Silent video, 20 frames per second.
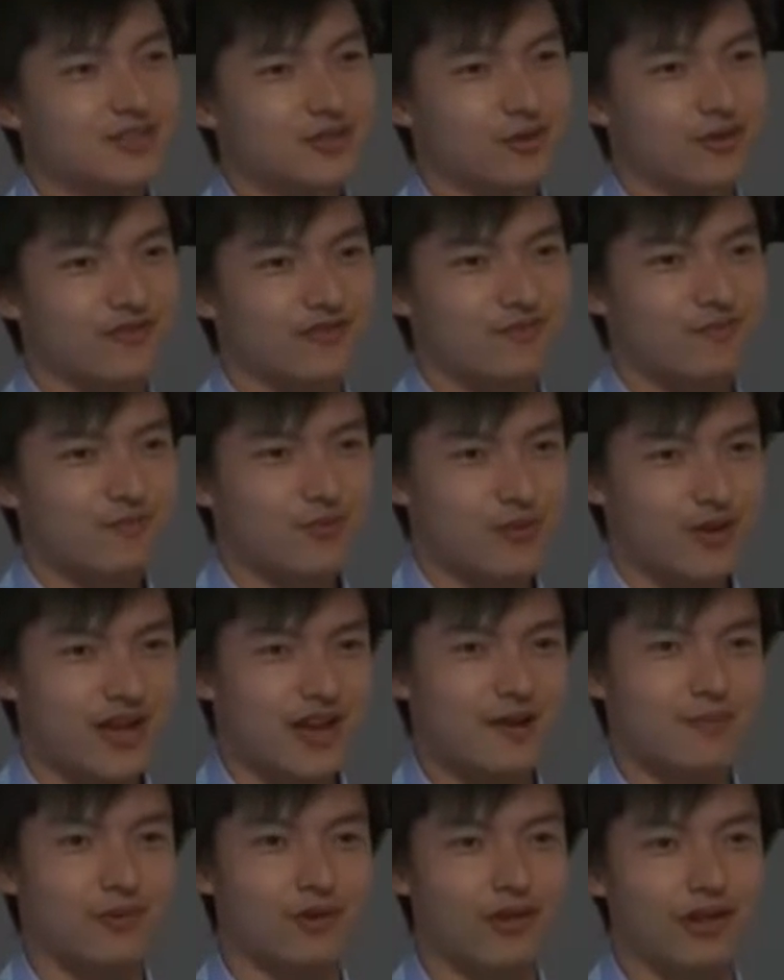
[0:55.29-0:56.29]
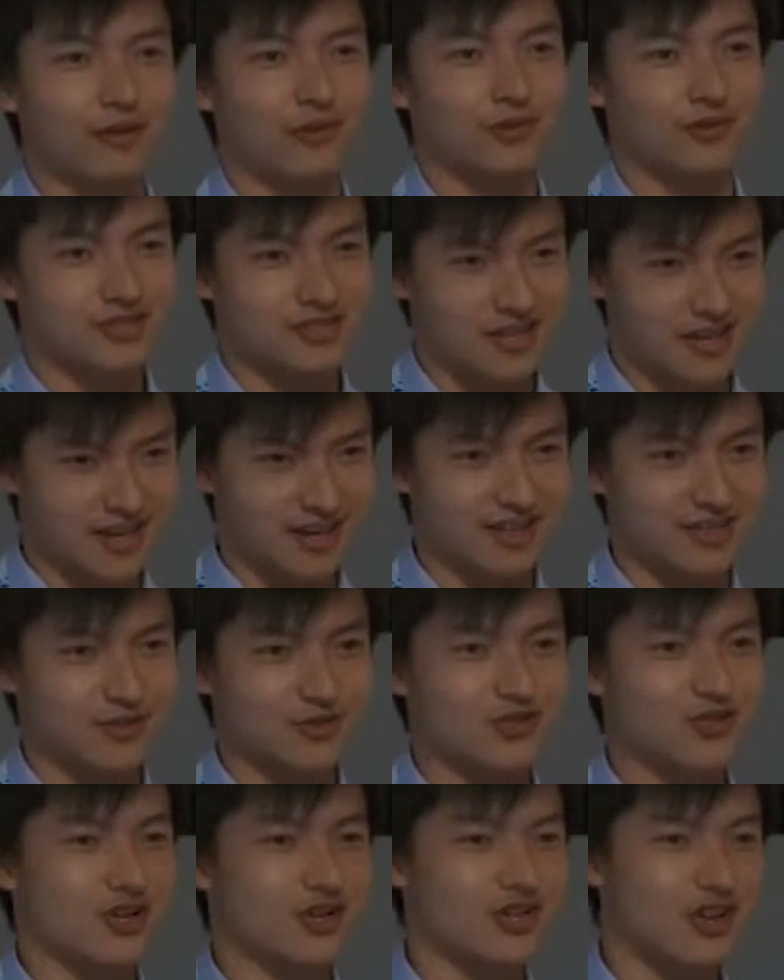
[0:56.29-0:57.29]
sort of preamble. I will say
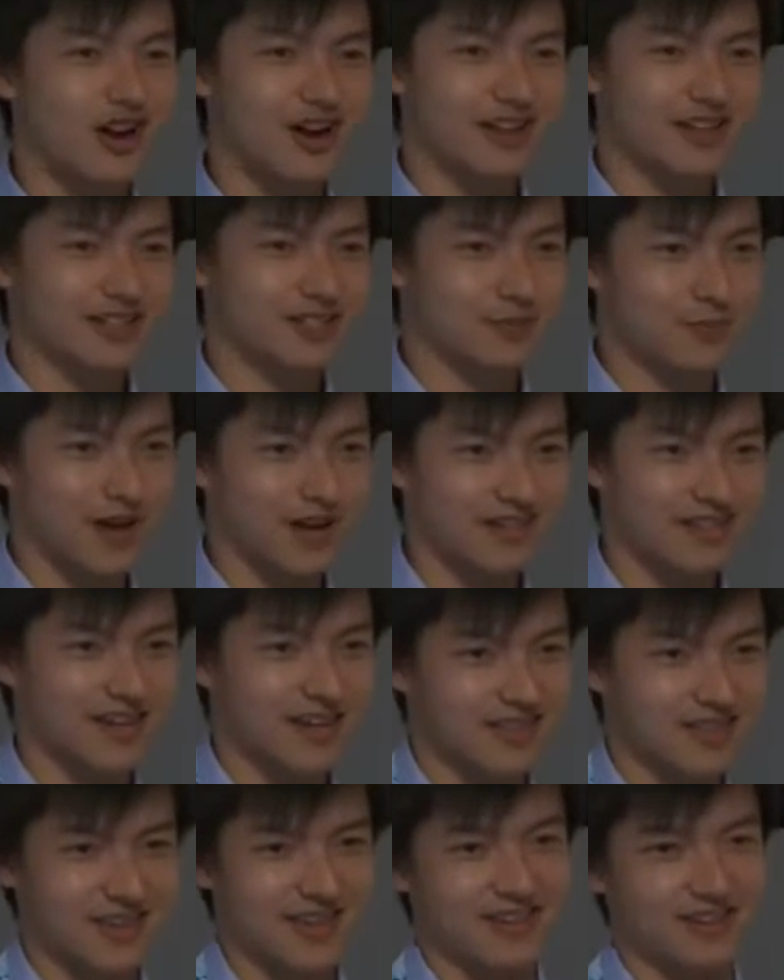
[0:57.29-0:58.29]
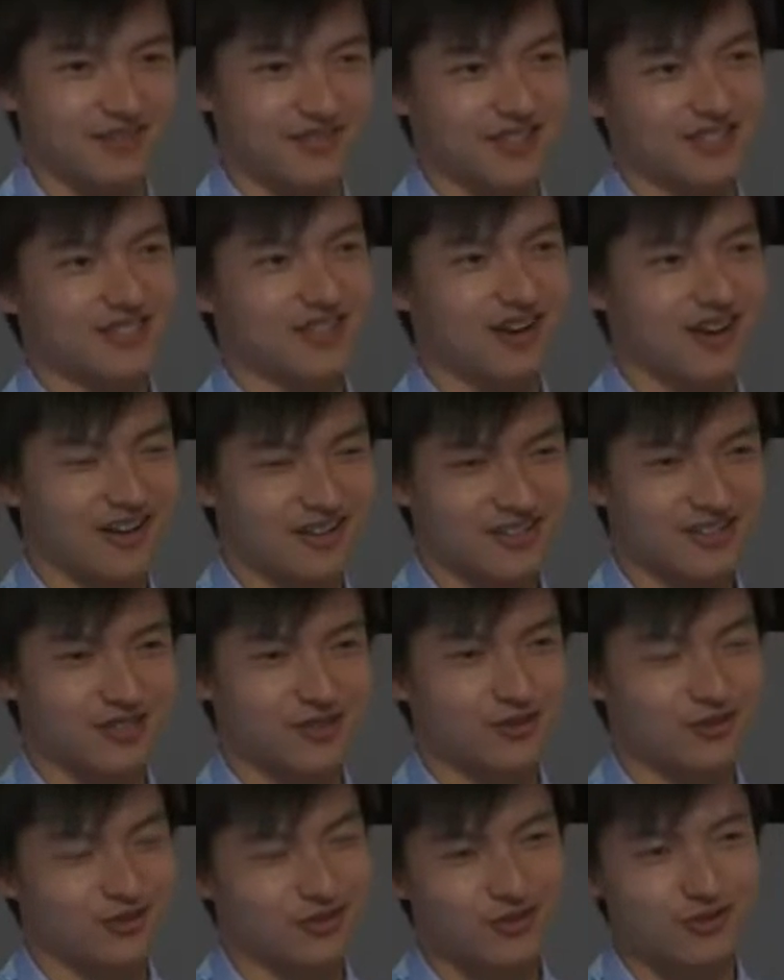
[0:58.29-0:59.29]
you should not expect at the end of this talk
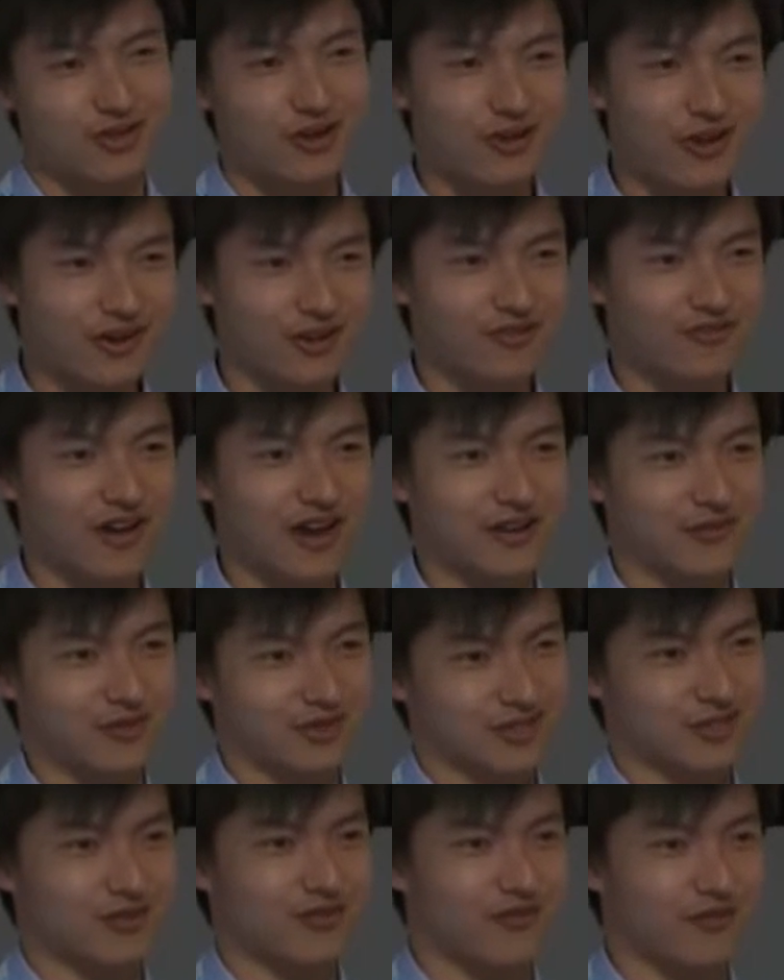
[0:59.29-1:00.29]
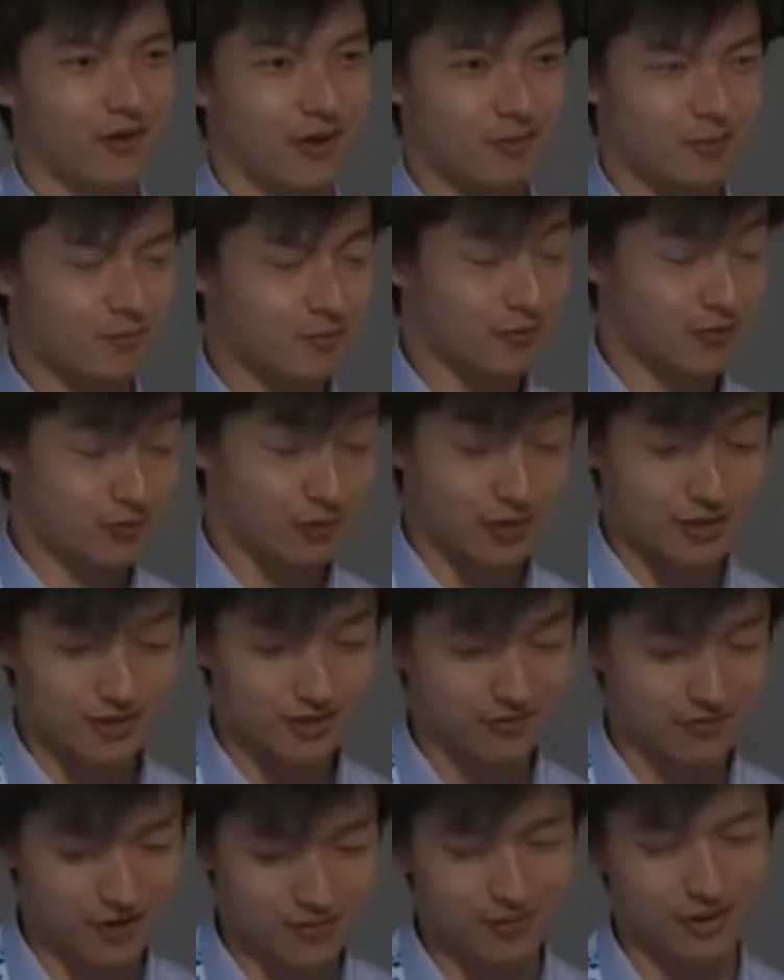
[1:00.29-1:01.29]
to know how to find
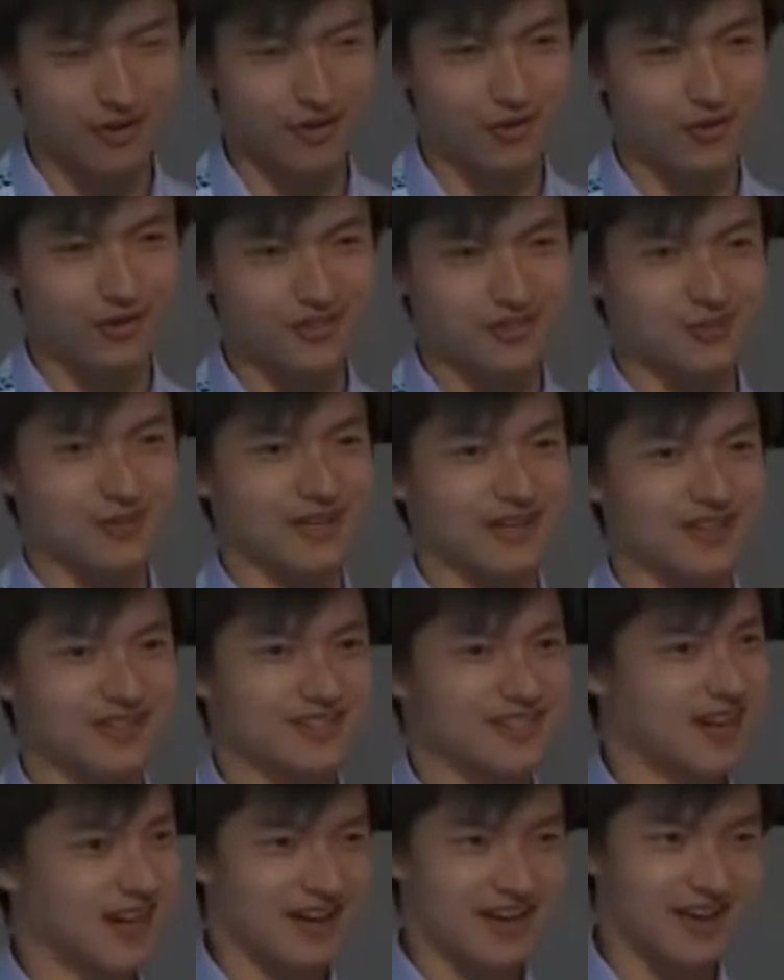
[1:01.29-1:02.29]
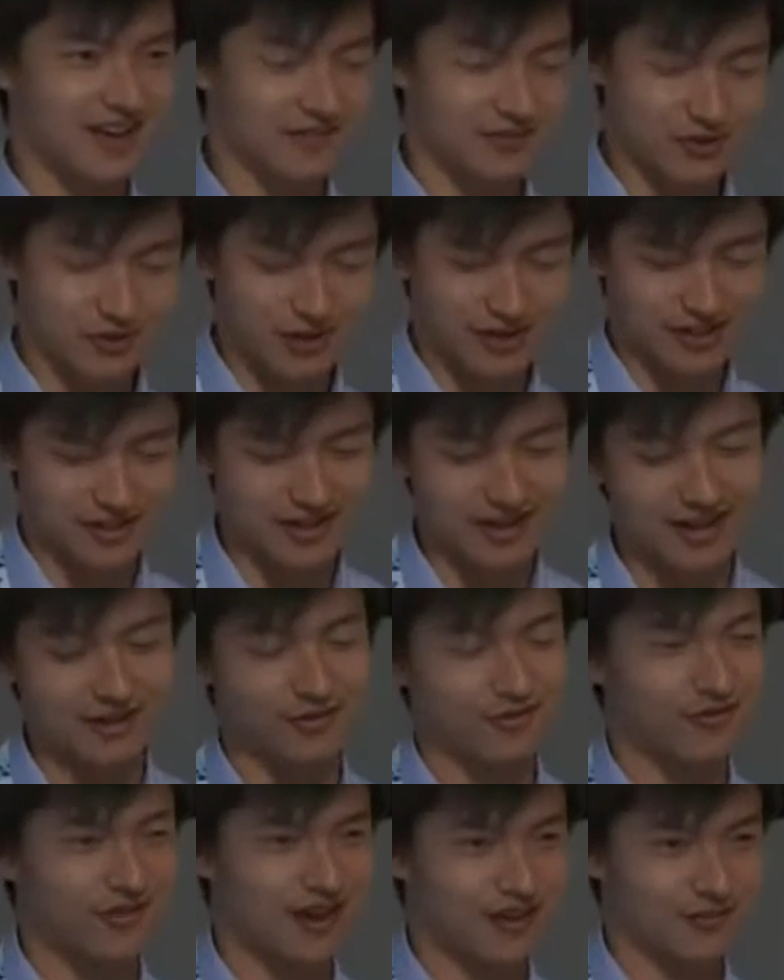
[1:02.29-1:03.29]
risk-free borrowers, because I have no idea how
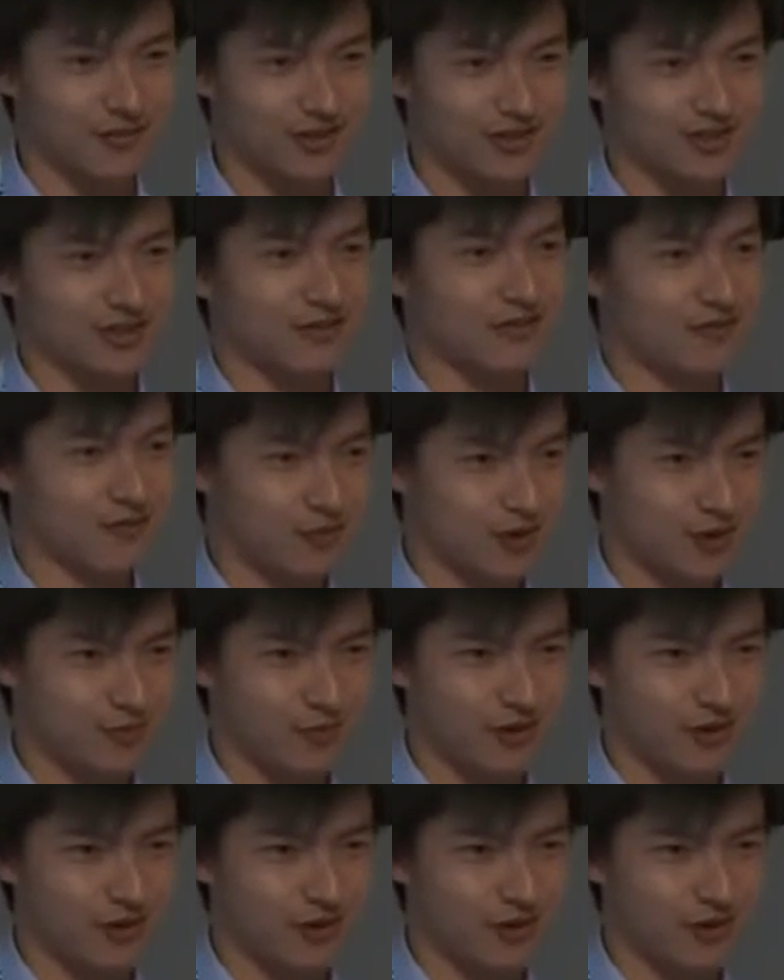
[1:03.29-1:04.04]
to find risk-free